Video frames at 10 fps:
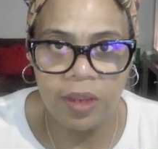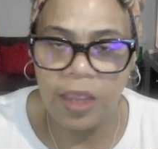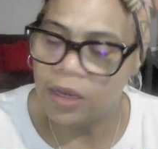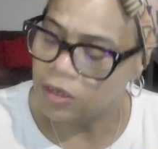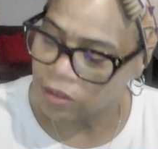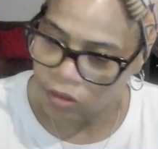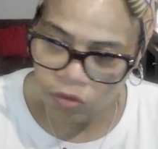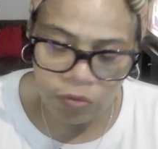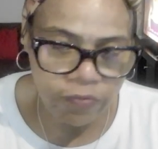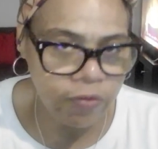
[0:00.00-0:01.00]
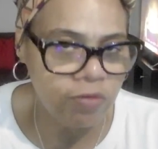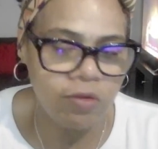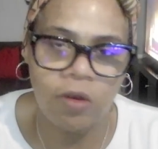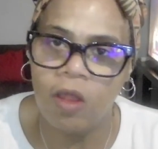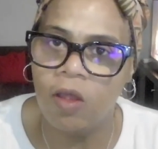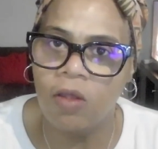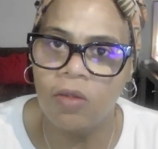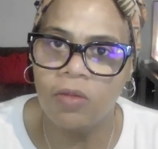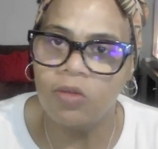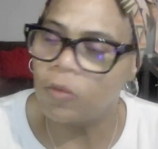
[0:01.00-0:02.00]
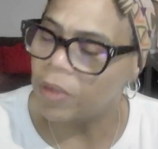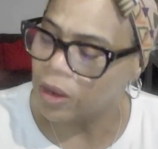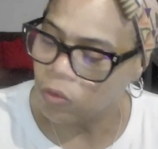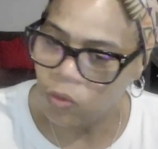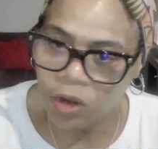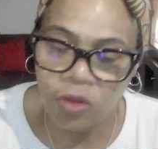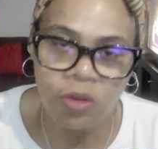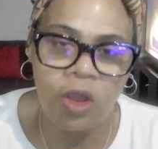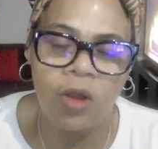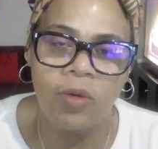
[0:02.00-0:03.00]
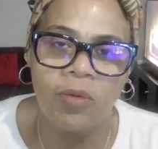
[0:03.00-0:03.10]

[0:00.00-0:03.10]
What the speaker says: and it's a universal law no matter where you go.